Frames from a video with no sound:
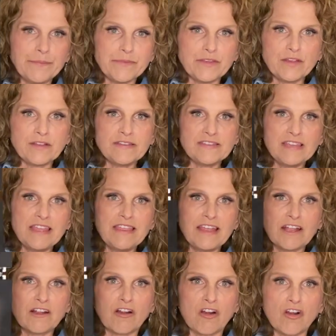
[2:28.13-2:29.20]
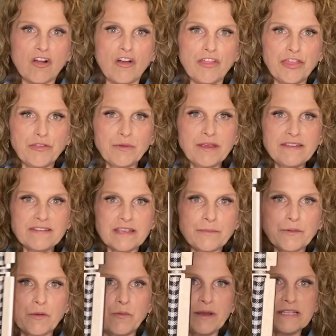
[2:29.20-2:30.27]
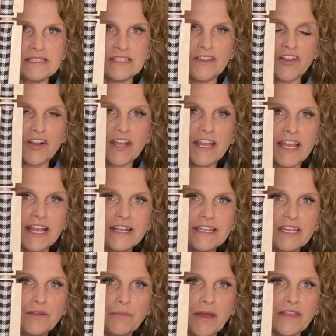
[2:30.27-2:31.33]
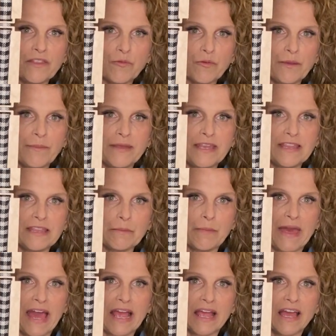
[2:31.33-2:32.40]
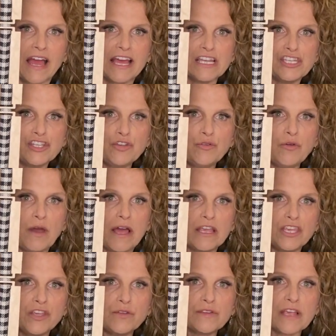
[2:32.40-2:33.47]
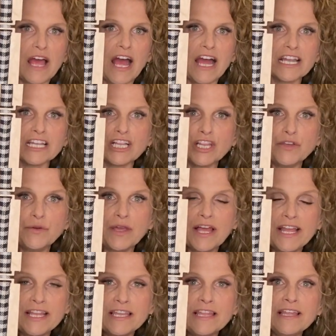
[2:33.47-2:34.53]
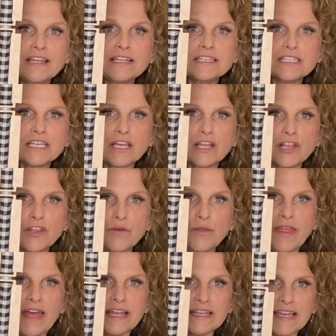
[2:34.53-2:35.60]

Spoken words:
You can see there are 3 separate ones, and they're connected by the ribbon in the back. I do use a hot glue gun to glue that